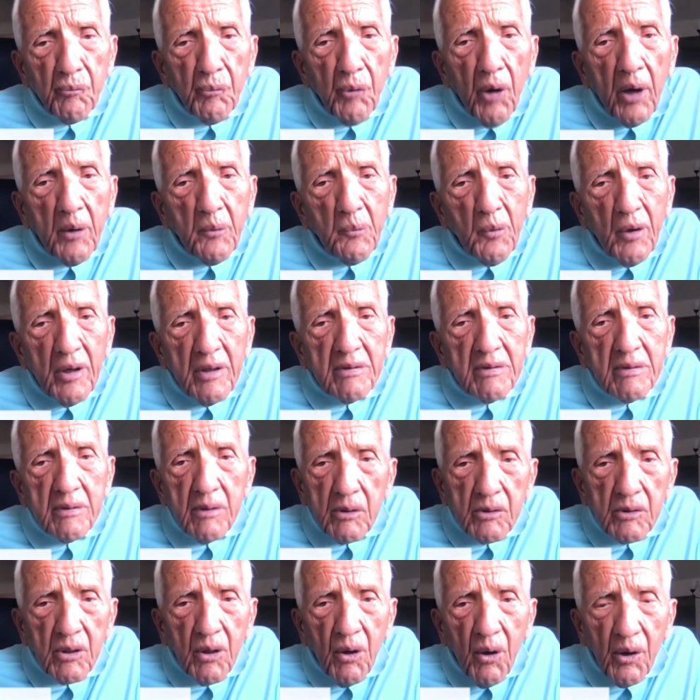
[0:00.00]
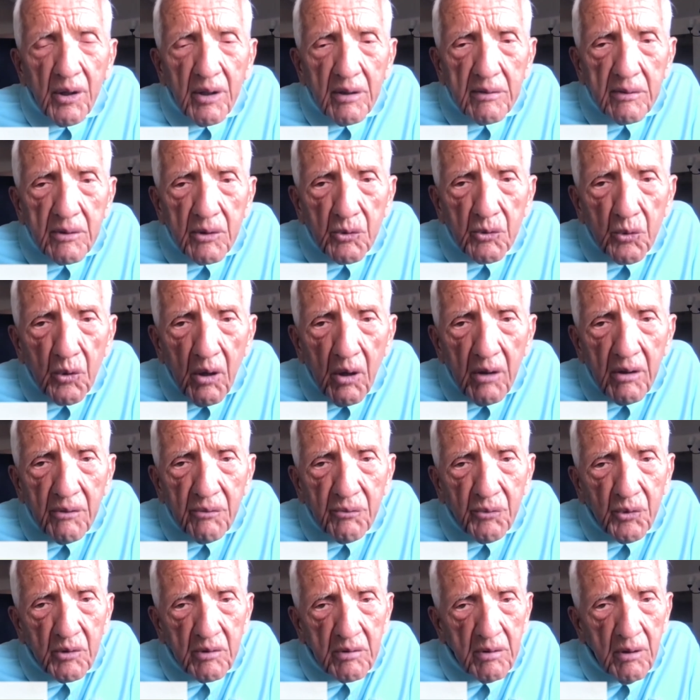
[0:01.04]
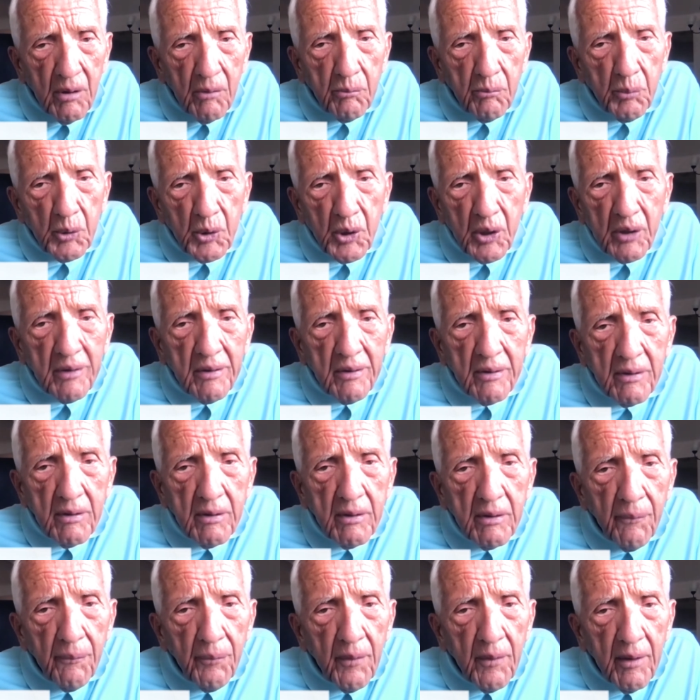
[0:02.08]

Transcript: find ways to target the drug for some particular